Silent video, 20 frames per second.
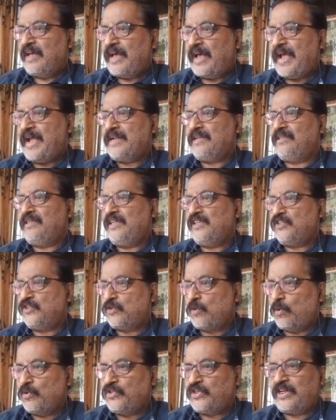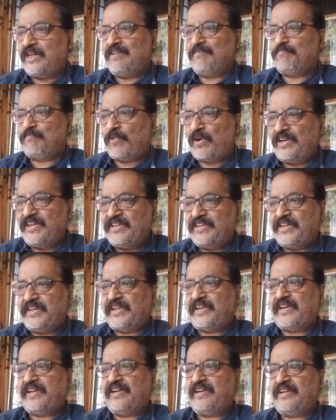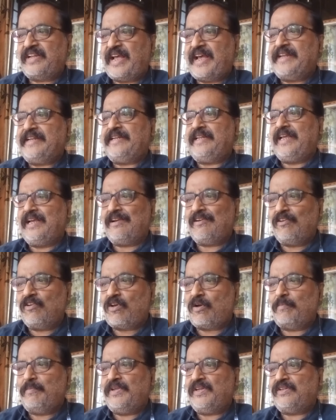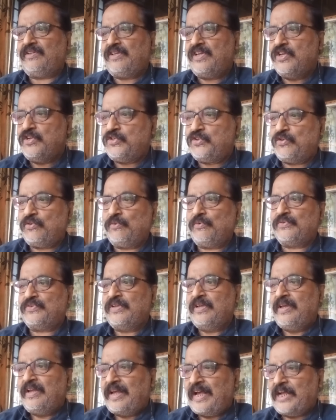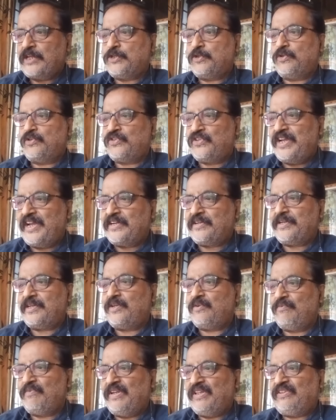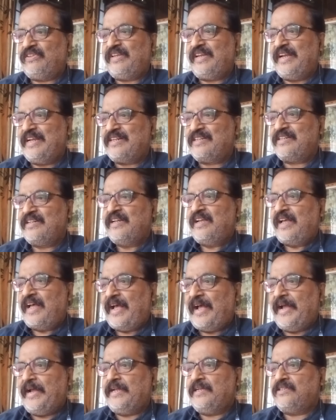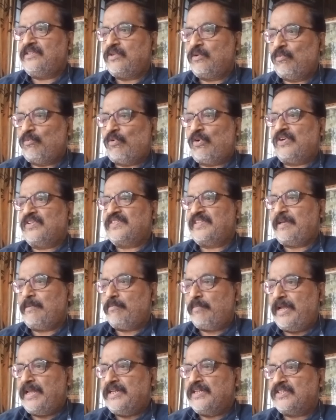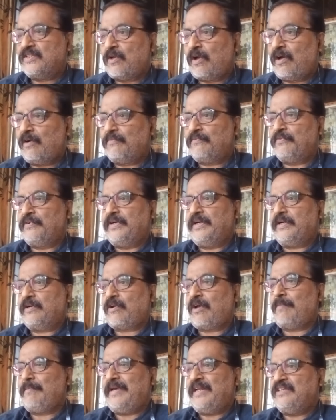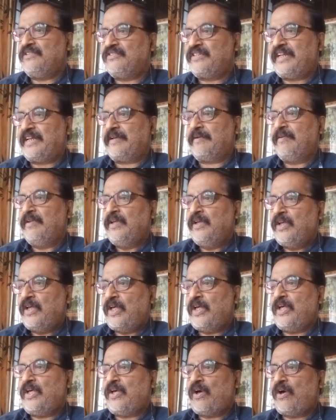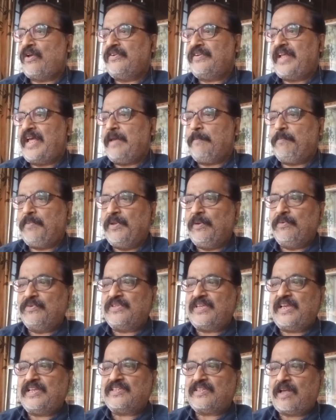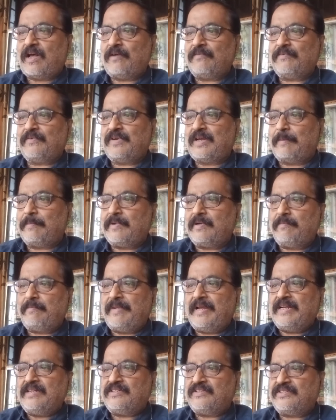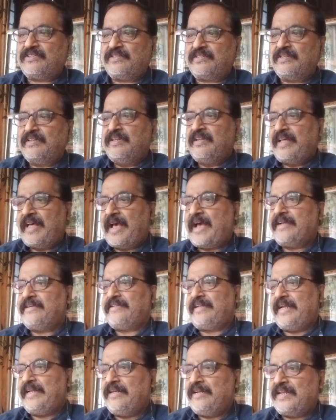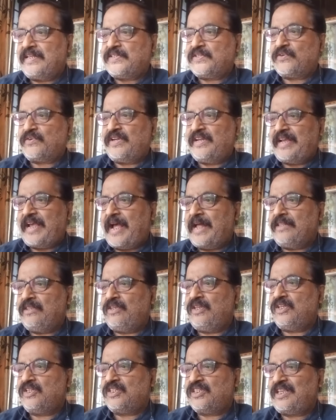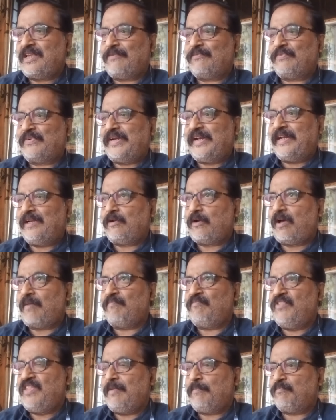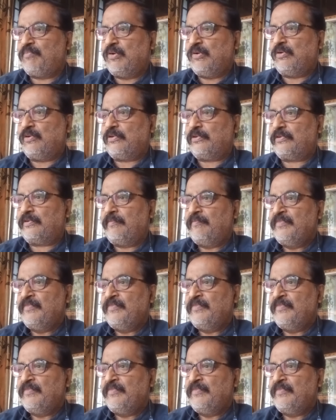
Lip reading: and the social, political, and economic issues associated with it, and was a means of commenting on abuses of government and industry and the suffering of the poor,